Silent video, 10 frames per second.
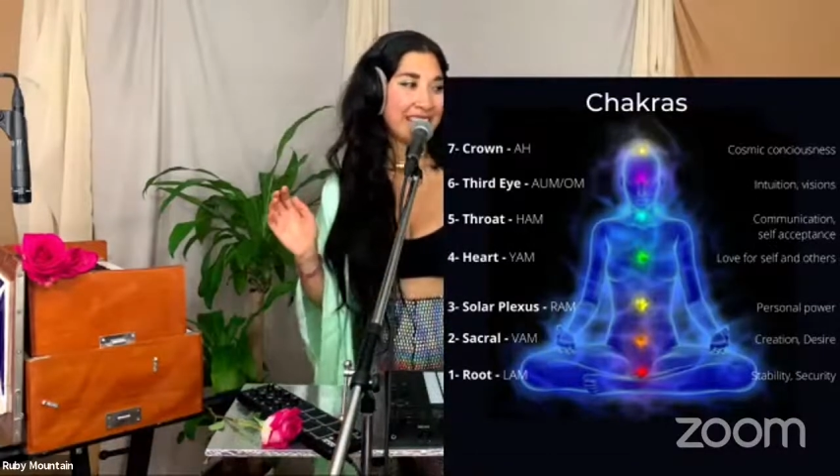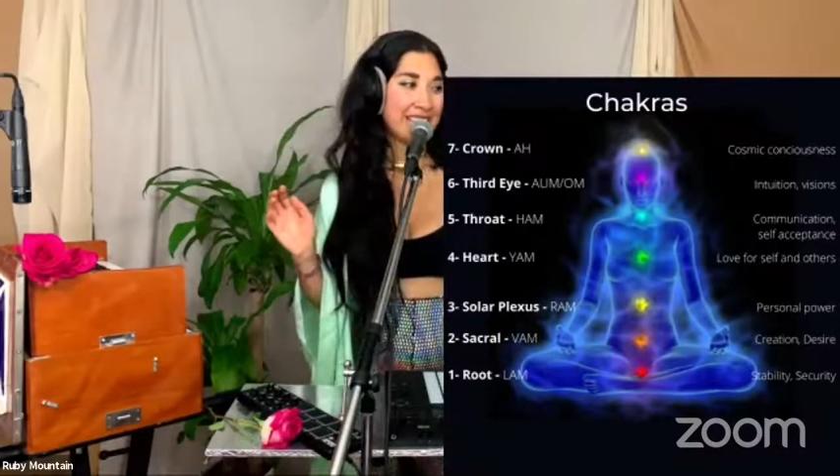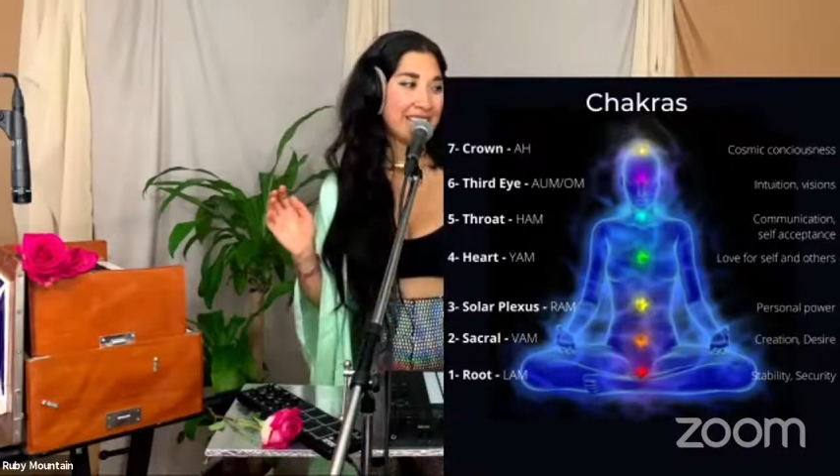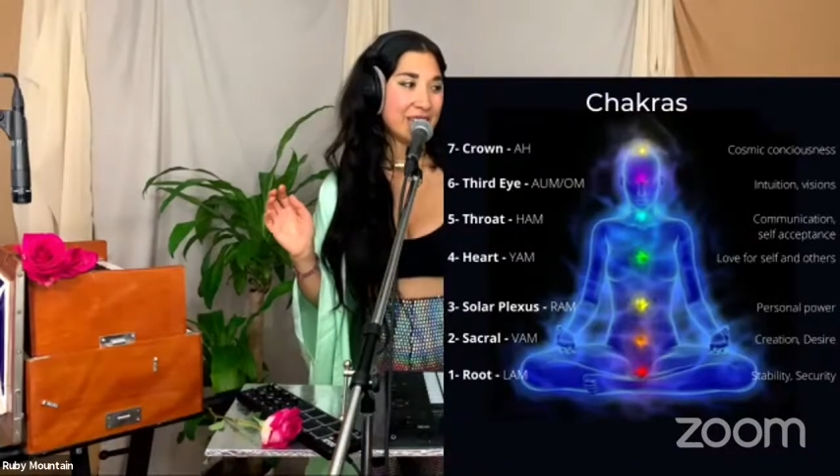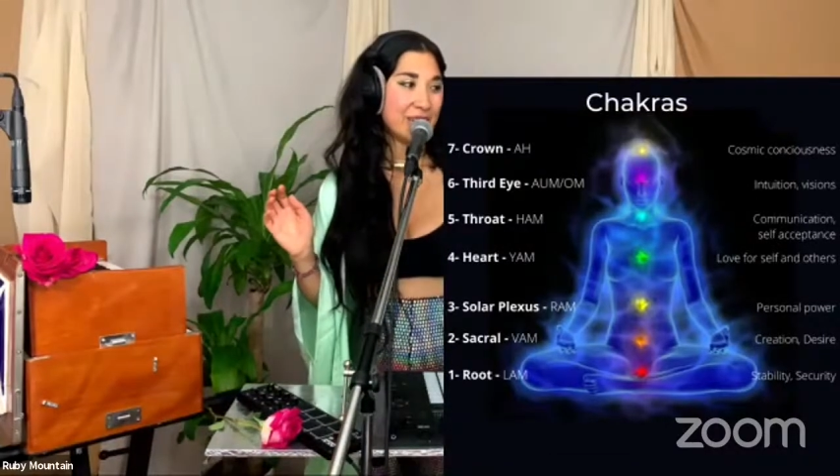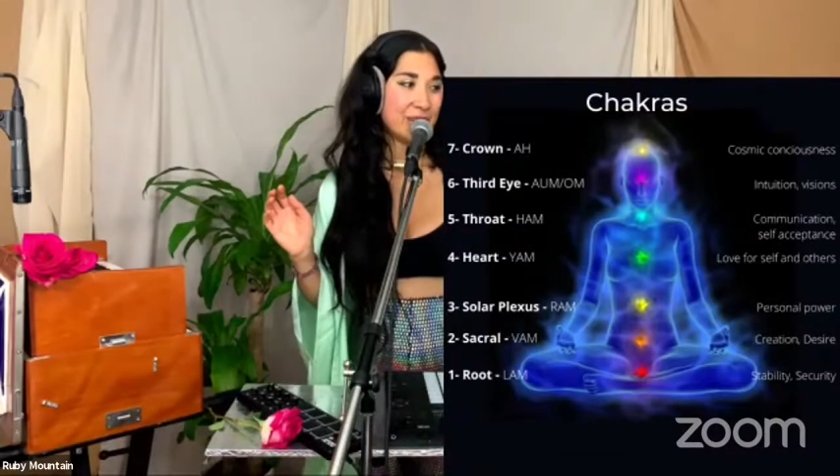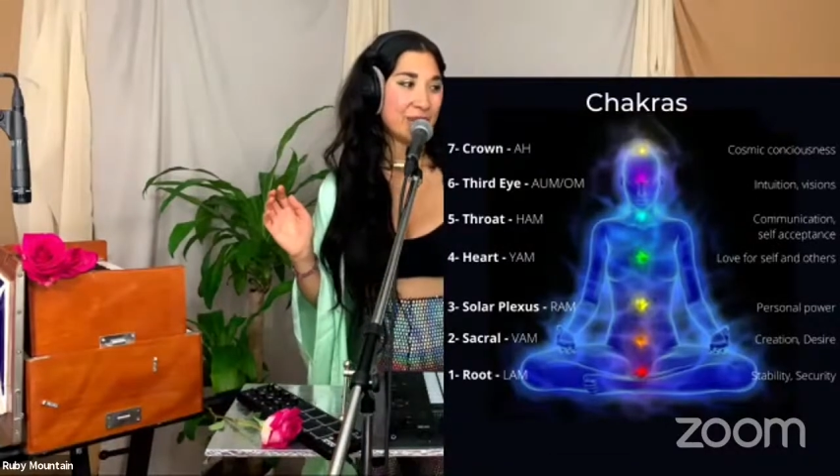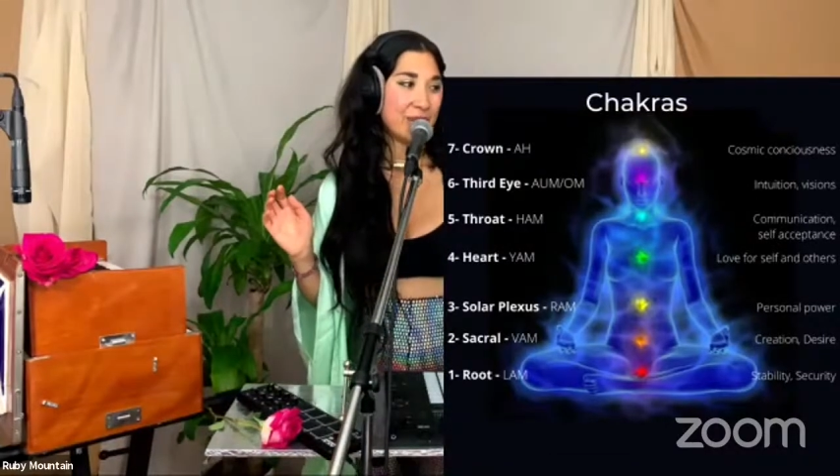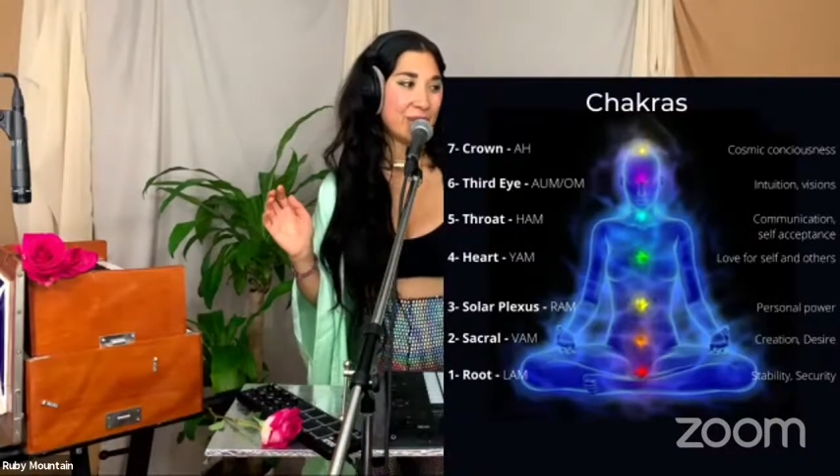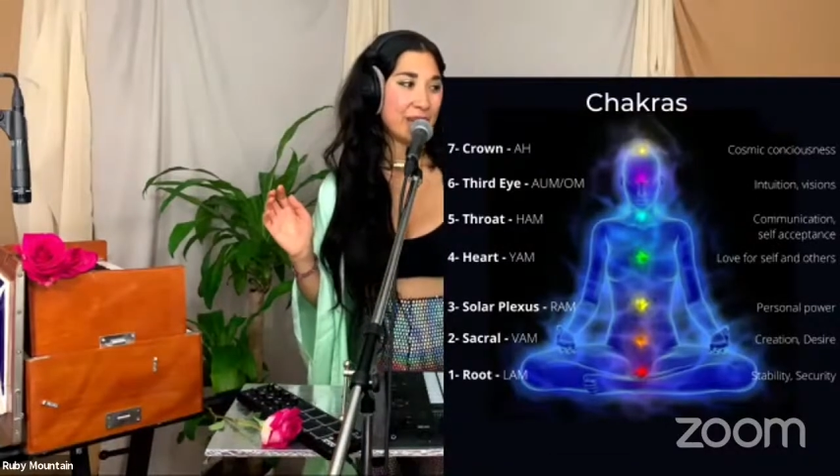
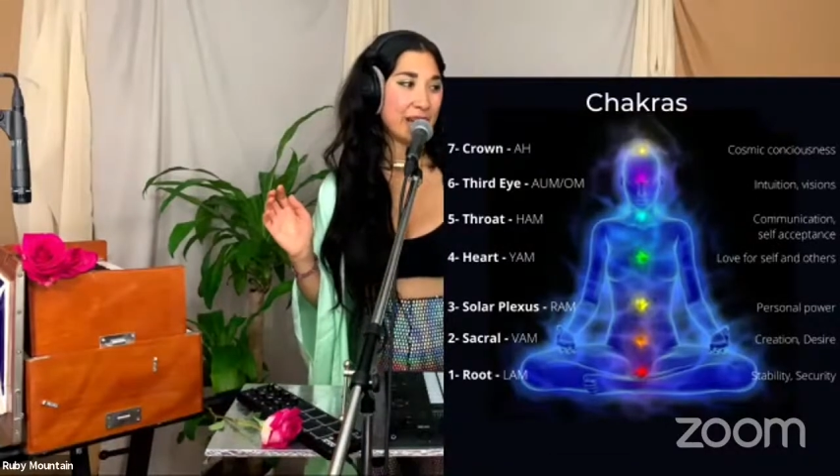into